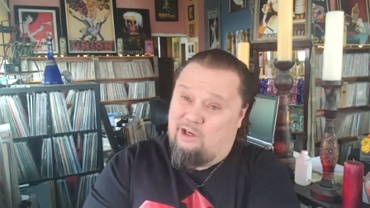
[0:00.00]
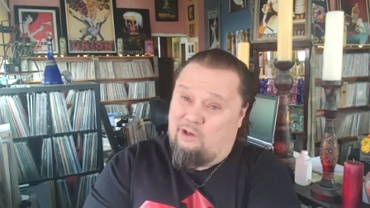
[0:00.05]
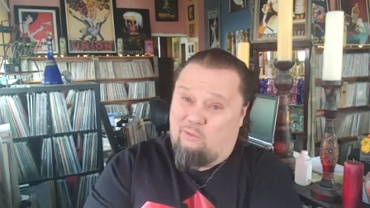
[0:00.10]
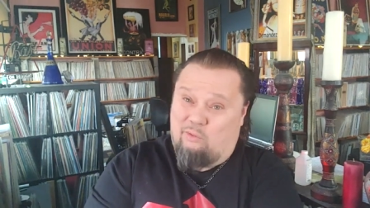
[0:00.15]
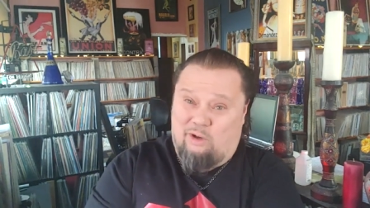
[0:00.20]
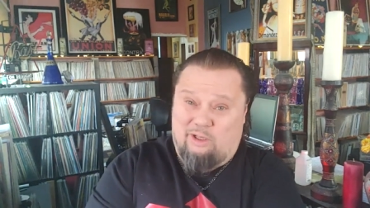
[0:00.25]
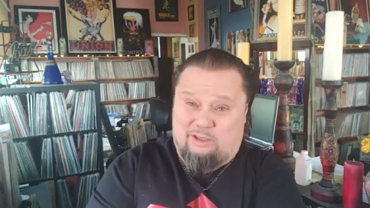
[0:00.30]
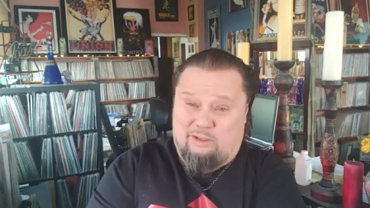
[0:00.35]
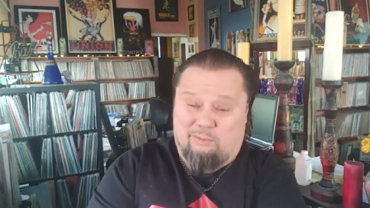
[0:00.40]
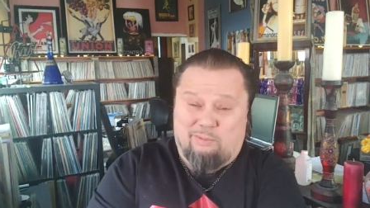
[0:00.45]

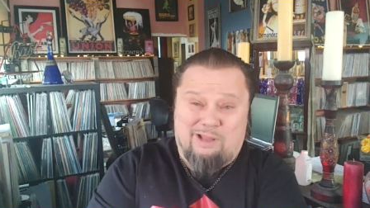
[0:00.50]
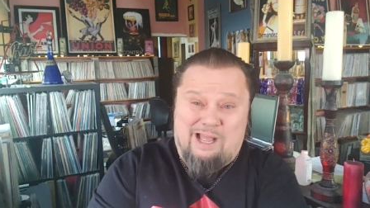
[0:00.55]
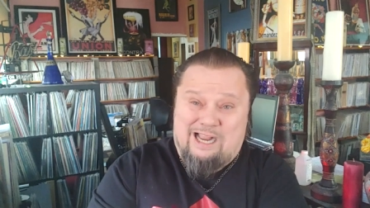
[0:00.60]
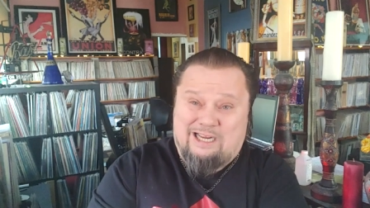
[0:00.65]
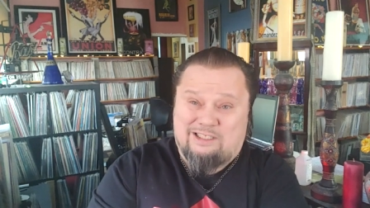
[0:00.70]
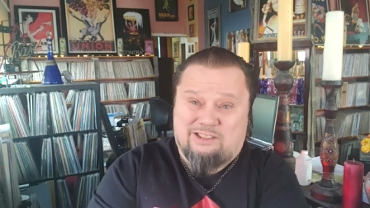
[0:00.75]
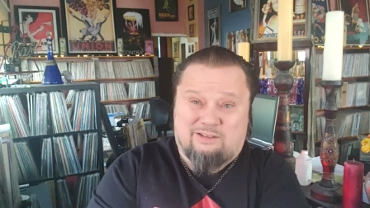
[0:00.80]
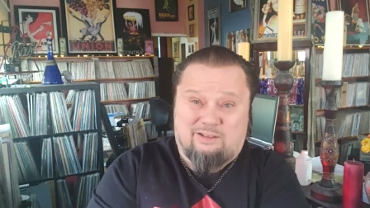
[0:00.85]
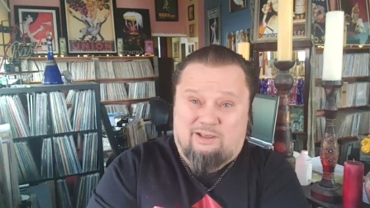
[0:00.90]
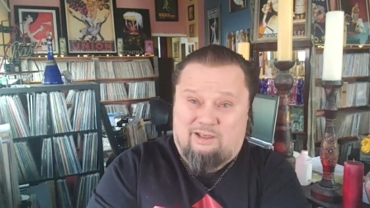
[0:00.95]
what the
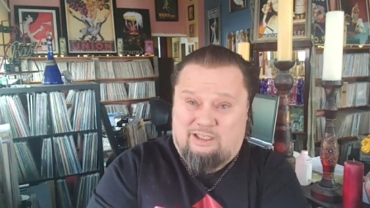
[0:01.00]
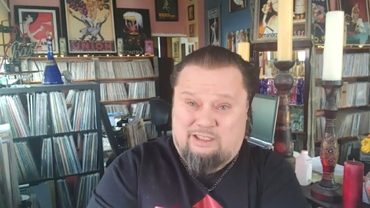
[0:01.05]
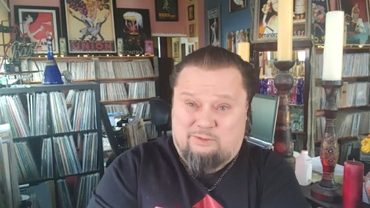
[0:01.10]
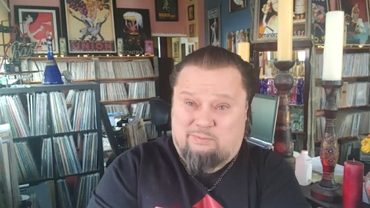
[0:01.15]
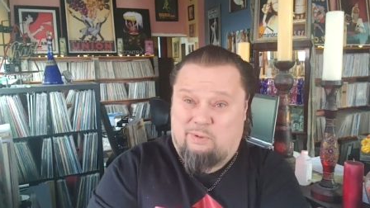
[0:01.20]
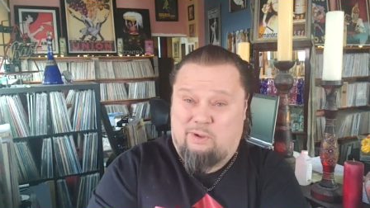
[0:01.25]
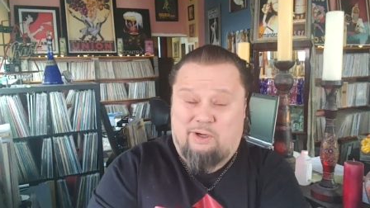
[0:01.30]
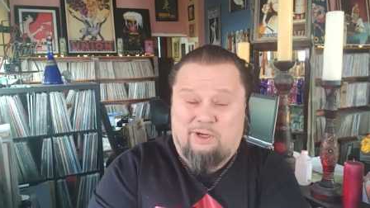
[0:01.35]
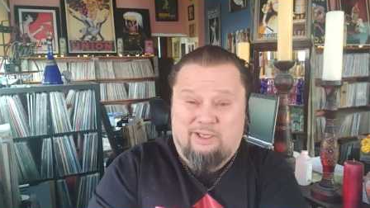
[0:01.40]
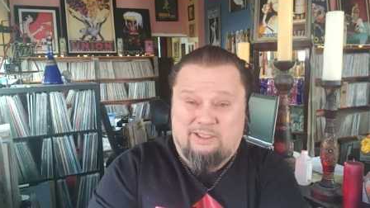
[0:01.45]
blacks
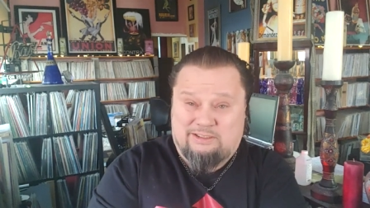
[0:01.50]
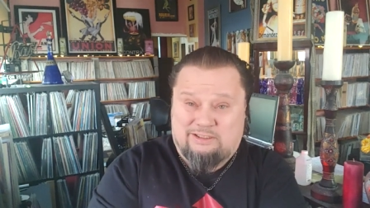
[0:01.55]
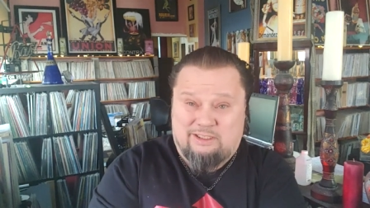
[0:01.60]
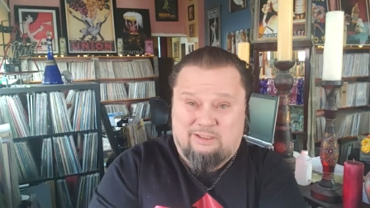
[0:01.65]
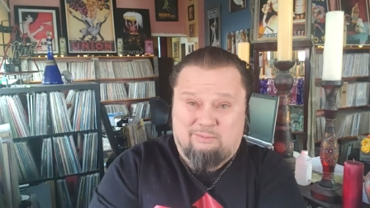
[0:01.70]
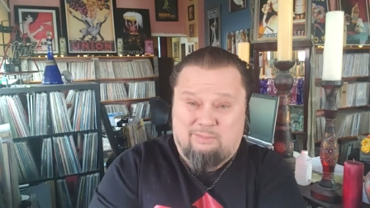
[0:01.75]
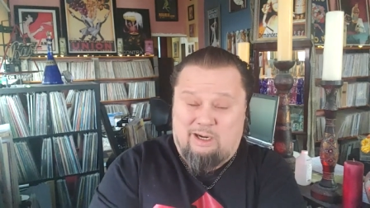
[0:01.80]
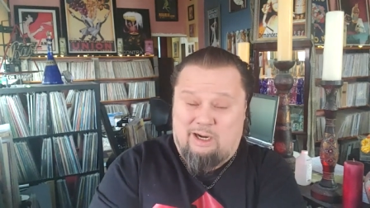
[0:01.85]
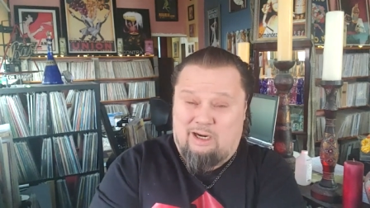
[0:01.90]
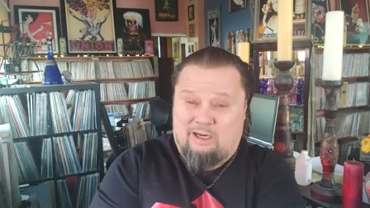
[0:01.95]
experienced in
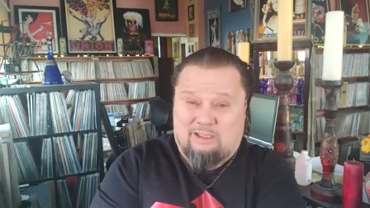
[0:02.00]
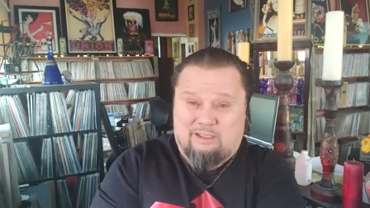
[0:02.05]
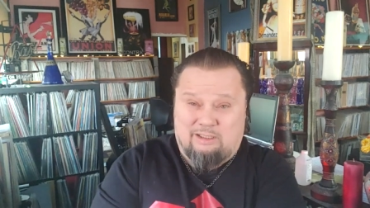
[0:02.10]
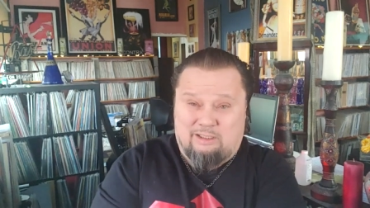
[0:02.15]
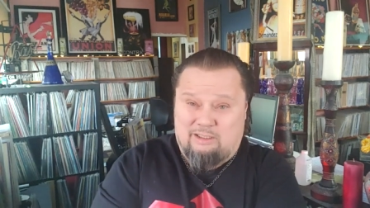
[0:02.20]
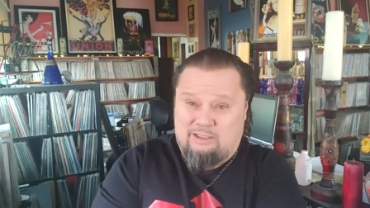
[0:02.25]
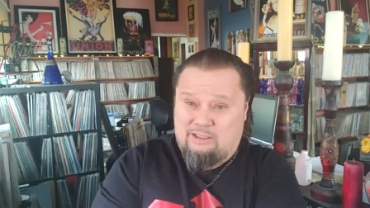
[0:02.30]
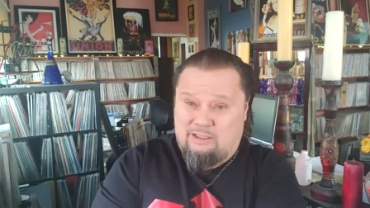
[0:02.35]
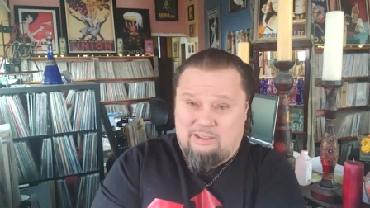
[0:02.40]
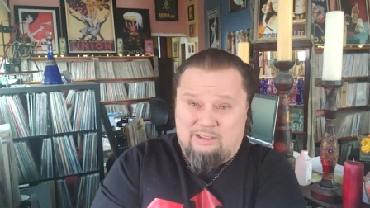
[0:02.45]

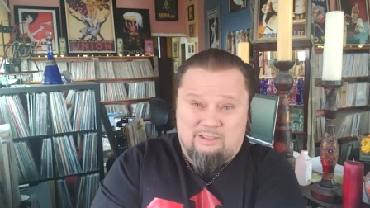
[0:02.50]
America,